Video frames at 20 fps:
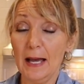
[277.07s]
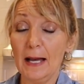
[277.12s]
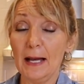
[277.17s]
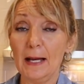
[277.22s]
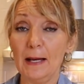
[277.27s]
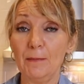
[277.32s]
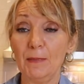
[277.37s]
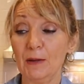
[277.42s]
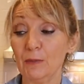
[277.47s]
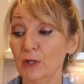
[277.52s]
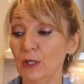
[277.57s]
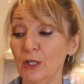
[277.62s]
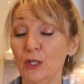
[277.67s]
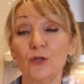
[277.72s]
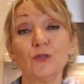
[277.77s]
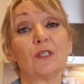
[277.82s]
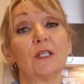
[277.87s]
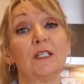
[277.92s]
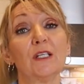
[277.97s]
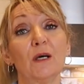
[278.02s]
I'm going to
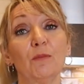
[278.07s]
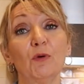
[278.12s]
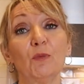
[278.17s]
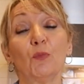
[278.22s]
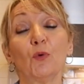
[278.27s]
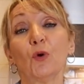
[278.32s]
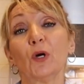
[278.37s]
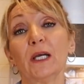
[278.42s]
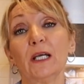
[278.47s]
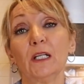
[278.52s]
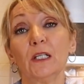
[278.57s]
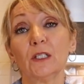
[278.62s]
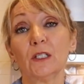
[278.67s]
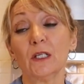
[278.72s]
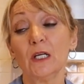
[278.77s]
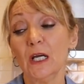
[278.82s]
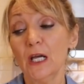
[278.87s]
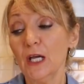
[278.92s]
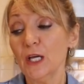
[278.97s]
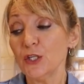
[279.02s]
use a double
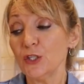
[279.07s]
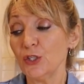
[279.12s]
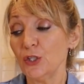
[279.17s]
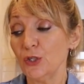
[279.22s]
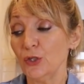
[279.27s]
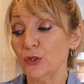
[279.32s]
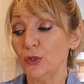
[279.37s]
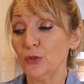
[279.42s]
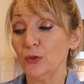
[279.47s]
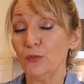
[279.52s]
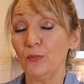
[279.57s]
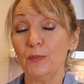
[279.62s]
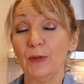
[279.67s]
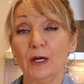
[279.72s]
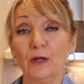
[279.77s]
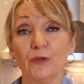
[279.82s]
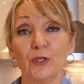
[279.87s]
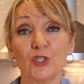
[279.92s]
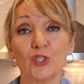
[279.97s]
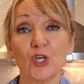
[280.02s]
boiler to
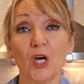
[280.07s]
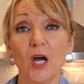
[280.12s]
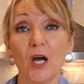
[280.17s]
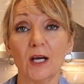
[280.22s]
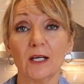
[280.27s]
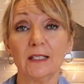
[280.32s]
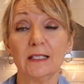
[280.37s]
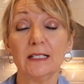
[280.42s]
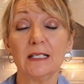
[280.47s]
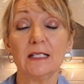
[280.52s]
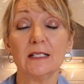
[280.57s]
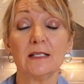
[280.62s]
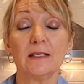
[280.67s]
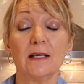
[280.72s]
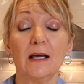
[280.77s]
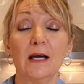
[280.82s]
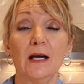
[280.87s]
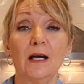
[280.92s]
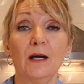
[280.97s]
melt the chocolates.